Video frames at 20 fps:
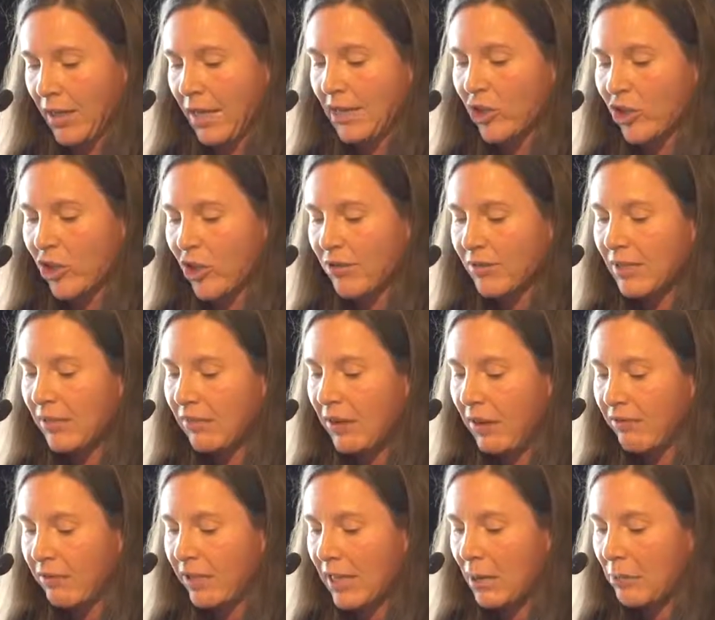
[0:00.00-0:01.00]
It shows how
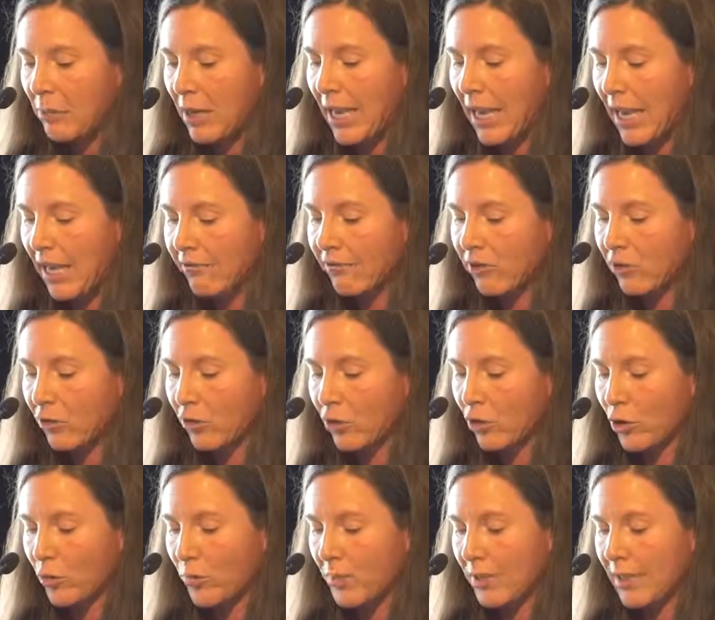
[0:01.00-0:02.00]
everyday behavioural
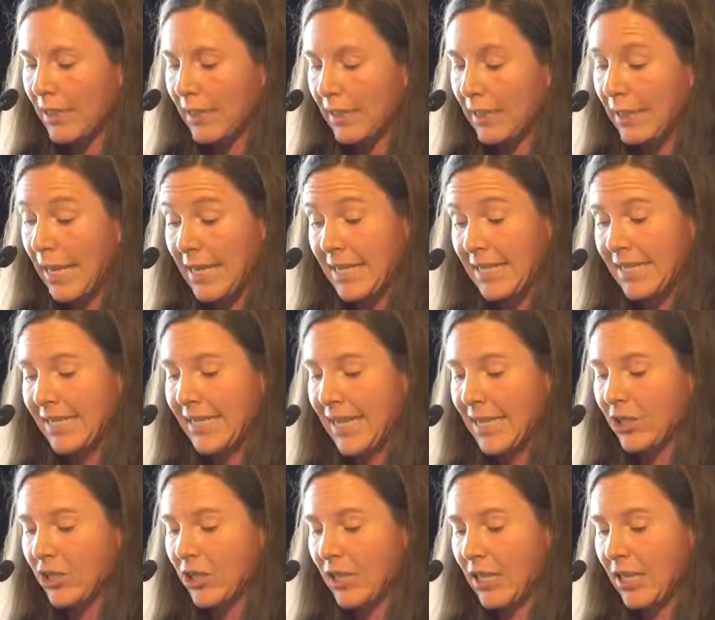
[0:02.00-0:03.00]
norms can
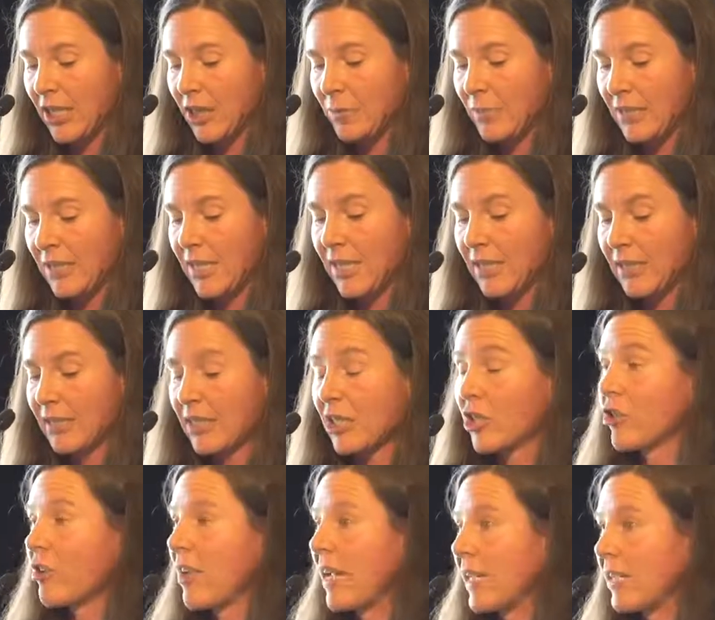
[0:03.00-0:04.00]
essentialise particular
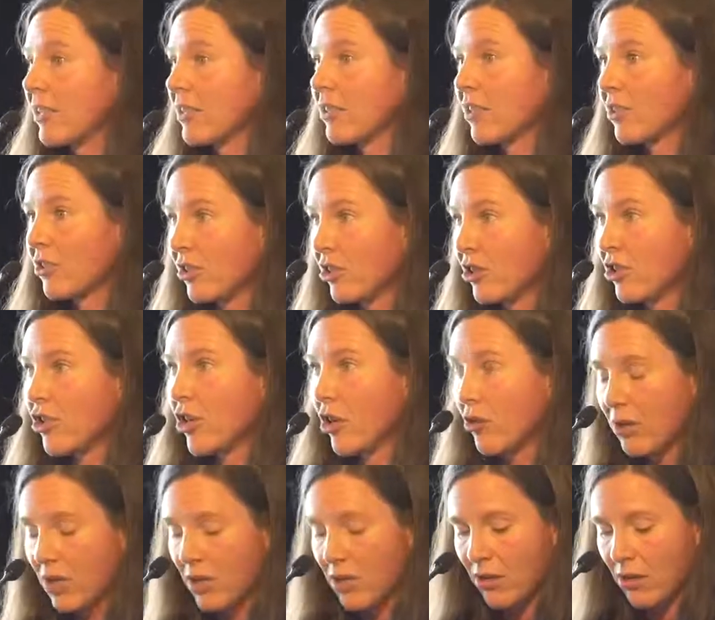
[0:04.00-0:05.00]
traits, such as
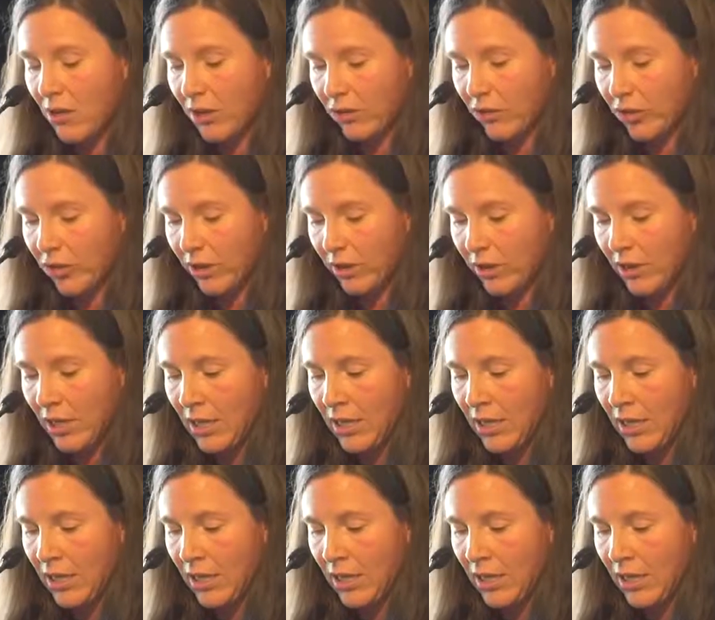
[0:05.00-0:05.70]
joking culture,